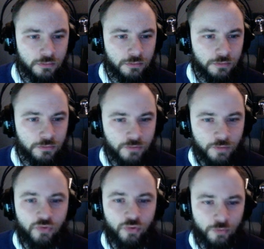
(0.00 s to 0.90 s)
Some
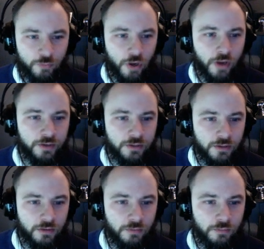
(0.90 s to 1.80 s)
sort of bot in
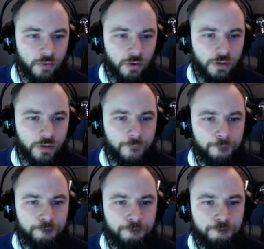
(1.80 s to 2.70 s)
GitHub. Okay.
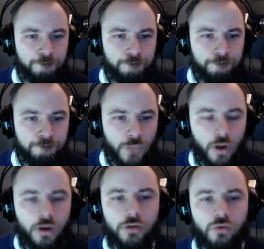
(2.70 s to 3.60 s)
All
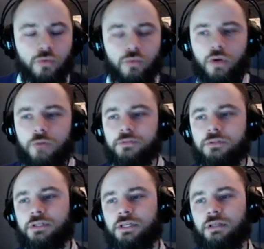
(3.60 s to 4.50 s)
right, cool. We'll have to
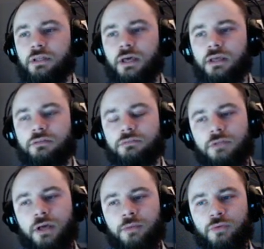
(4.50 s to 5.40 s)
look into that.
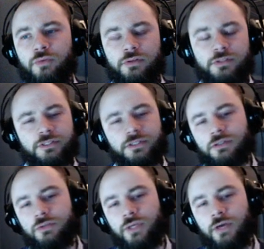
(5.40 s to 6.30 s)
I mean, realistically,
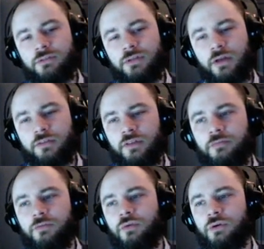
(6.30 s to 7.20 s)
we have a lot of stuff
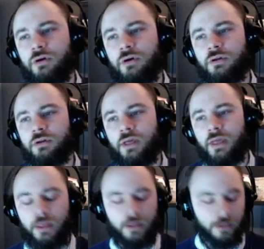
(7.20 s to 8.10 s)
going on,
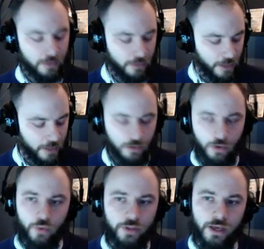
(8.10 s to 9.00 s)
and I know
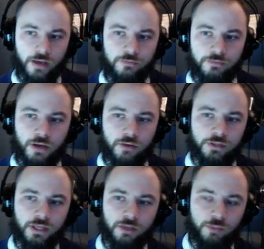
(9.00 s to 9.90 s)
we have
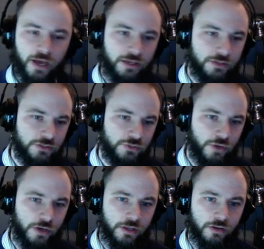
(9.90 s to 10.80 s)
outdated packages
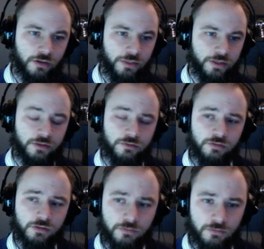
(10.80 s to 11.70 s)
running on things, and it's